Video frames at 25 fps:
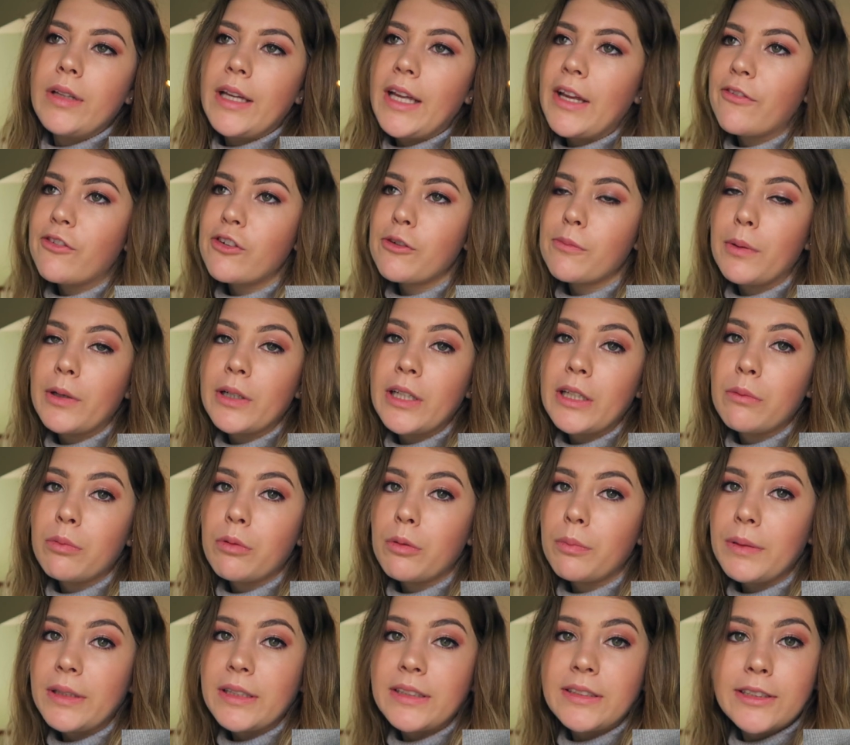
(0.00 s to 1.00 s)
Everybody
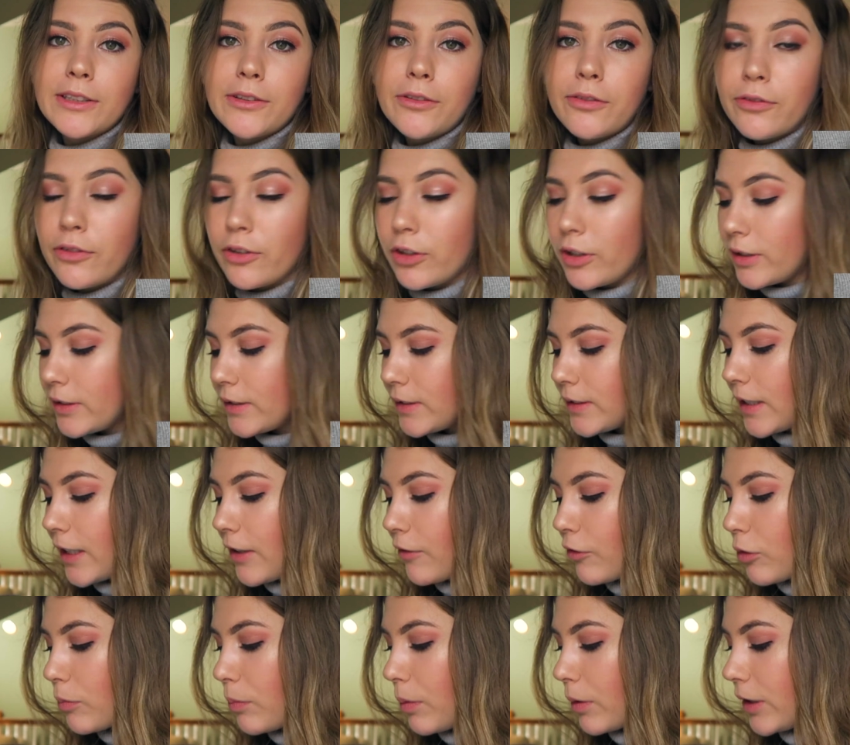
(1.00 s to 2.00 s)
will be different,
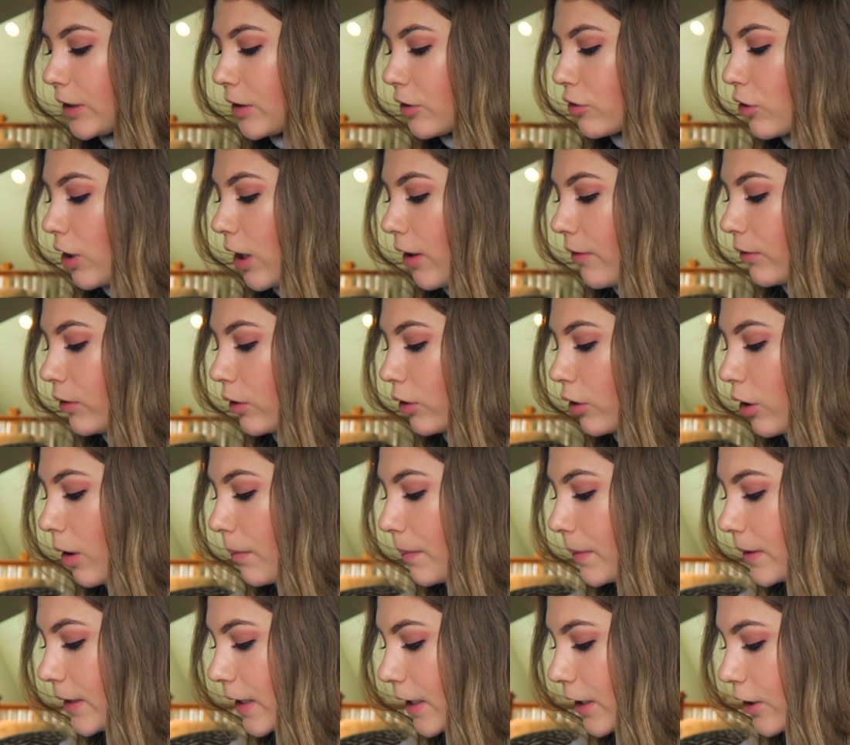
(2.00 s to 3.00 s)
everybody's travel
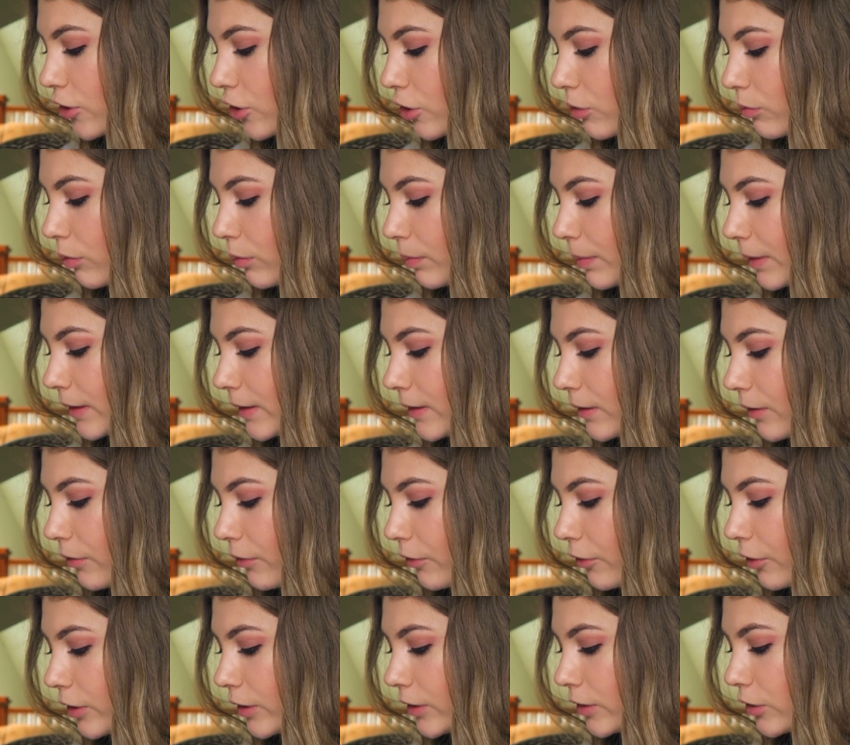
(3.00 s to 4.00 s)
accommodation will be
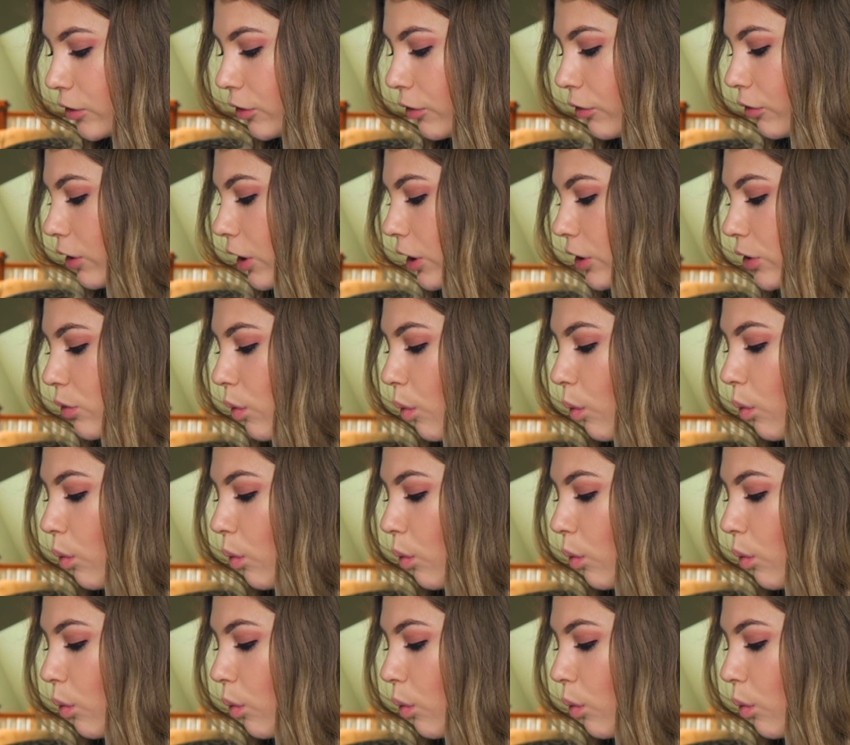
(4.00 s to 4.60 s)
different, so it's